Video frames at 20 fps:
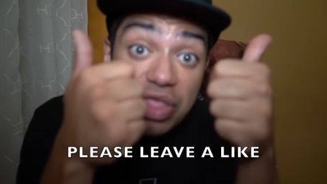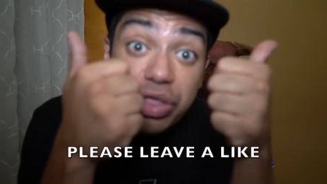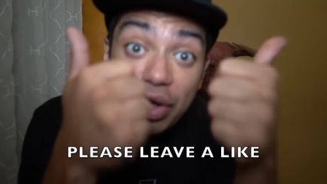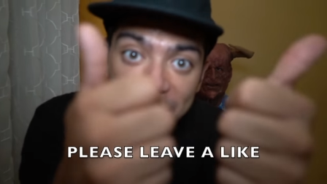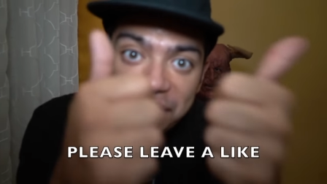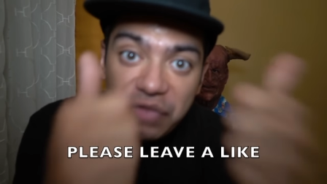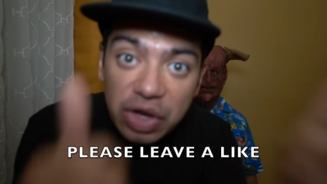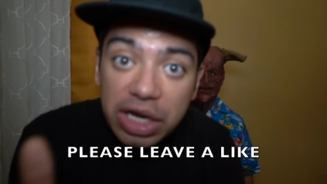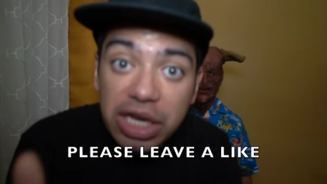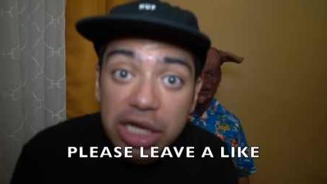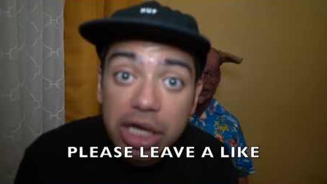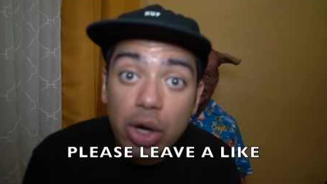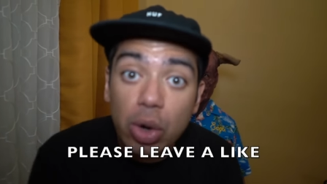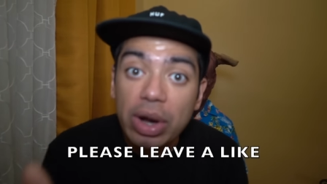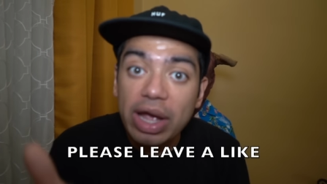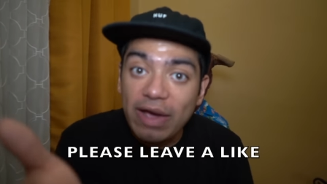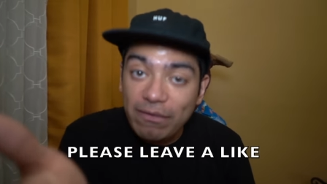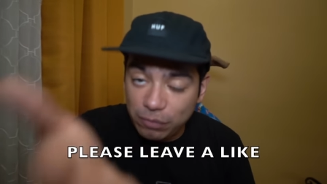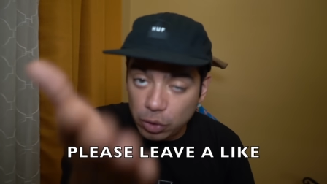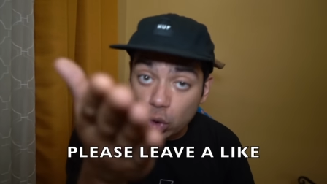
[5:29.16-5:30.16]
the video.
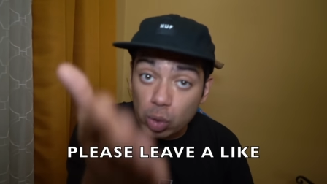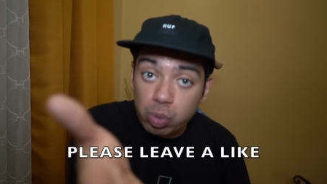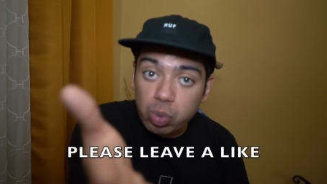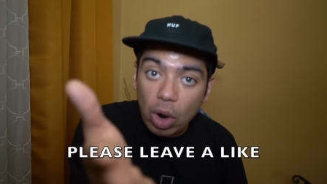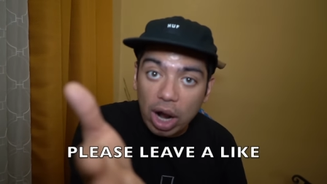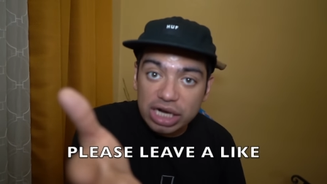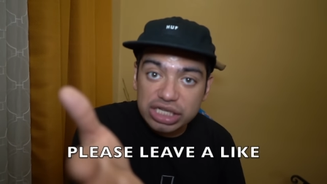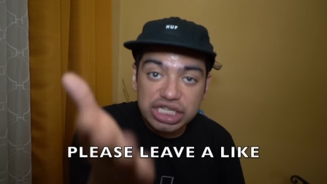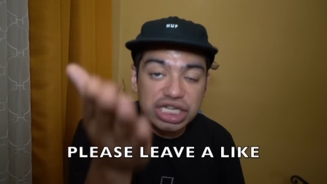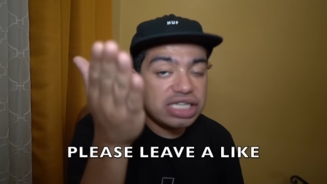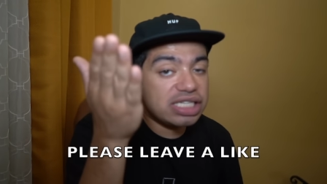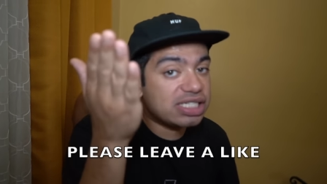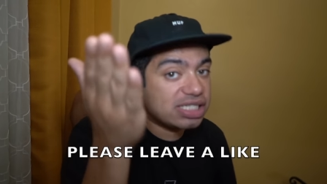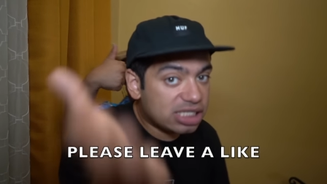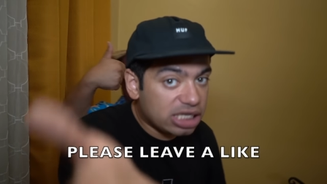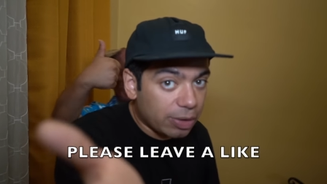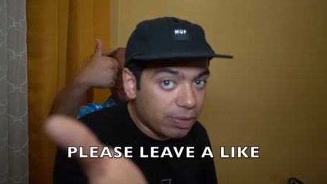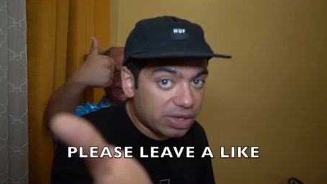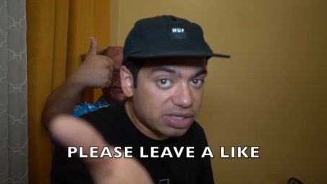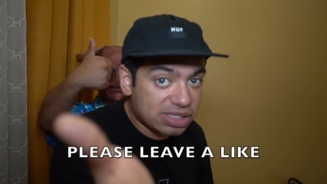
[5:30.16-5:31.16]
If you're watching,
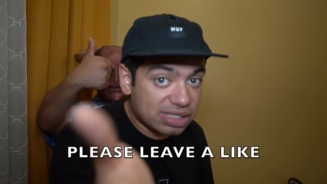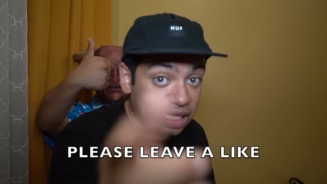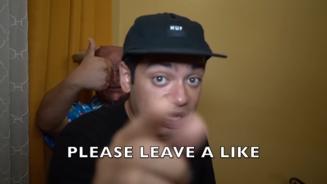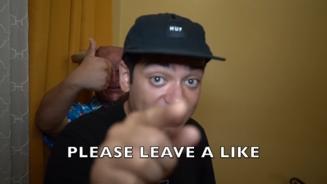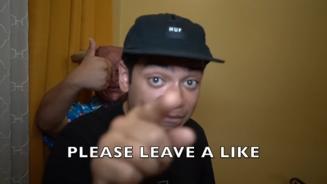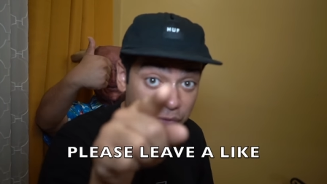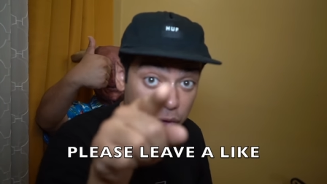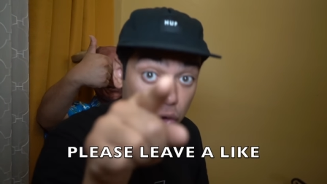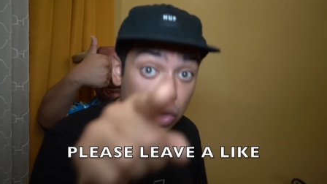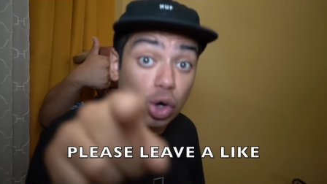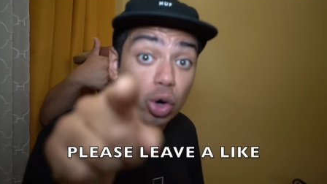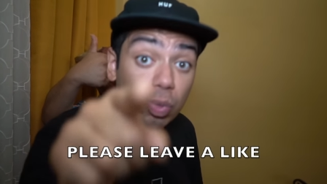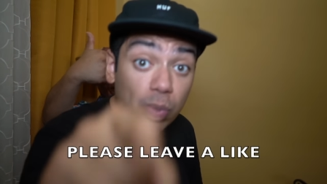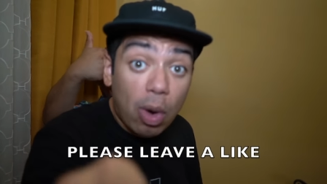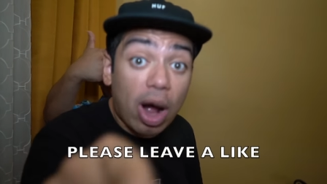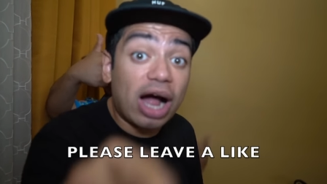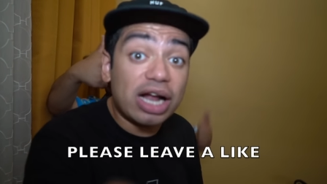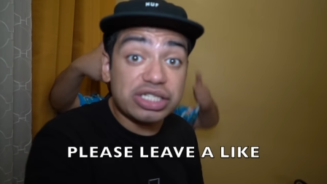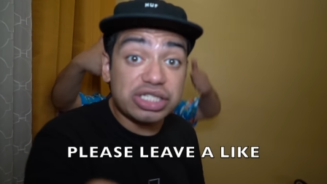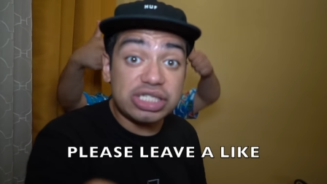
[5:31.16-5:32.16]
seriously, if you're
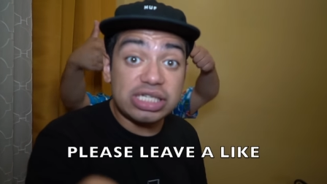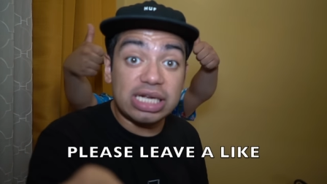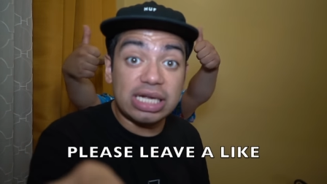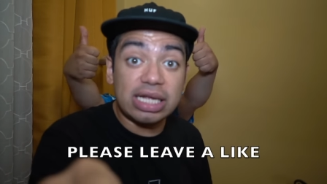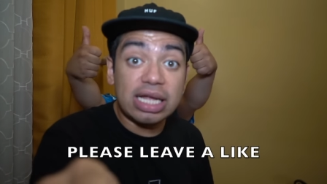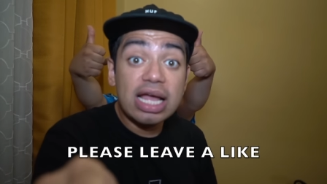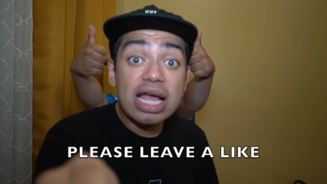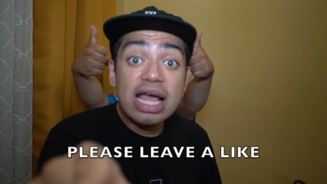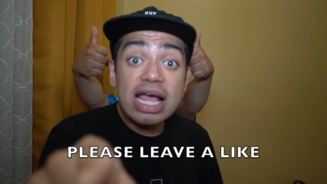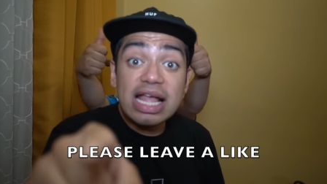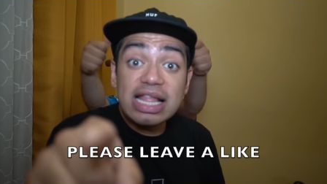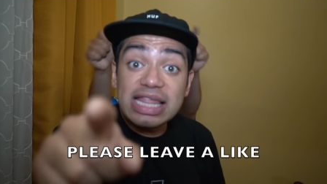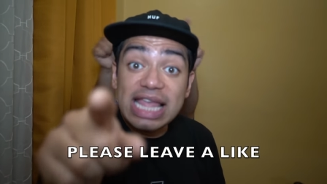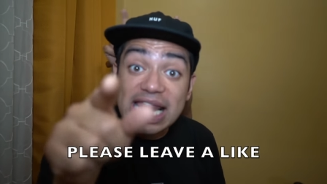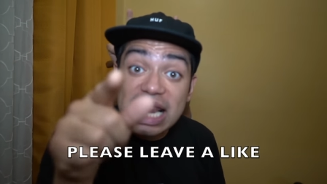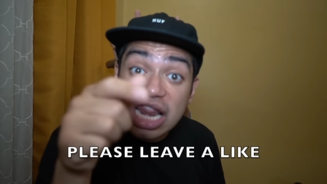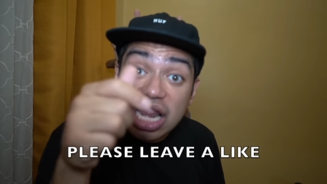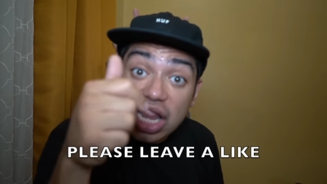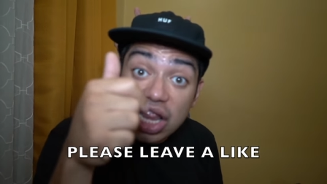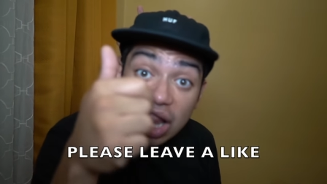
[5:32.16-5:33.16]
watching,
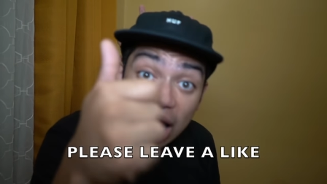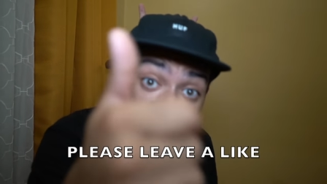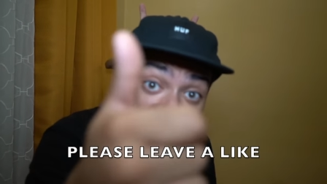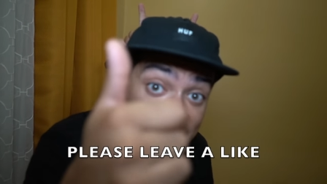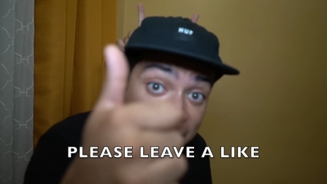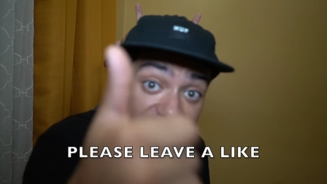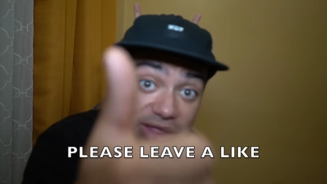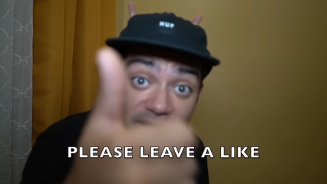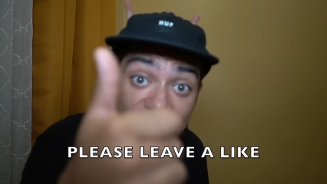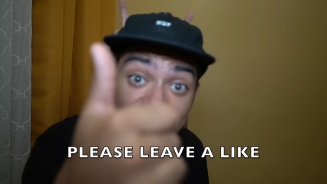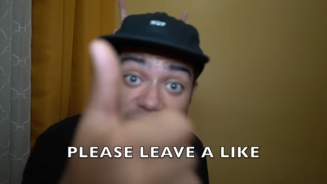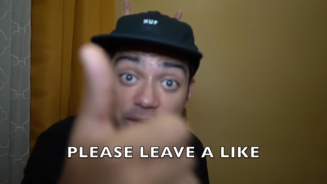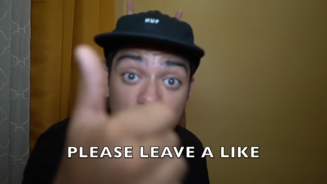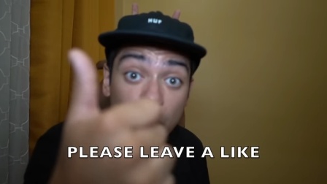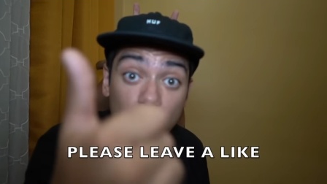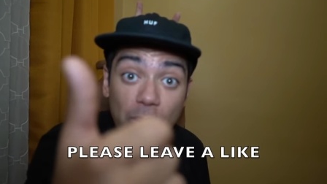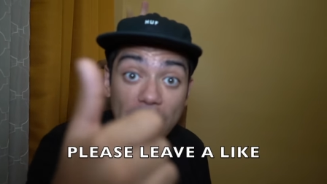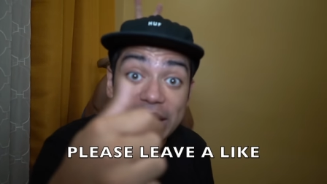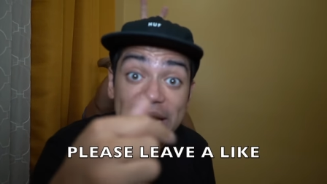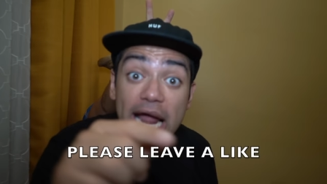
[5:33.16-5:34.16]
then like the
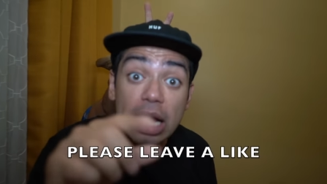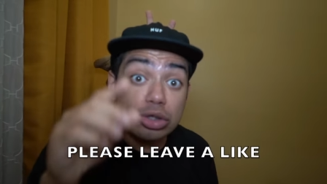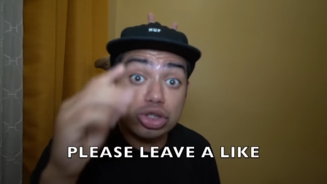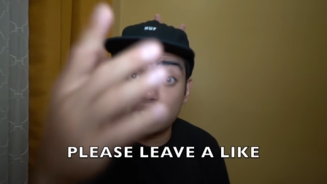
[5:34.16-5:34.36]
video right now.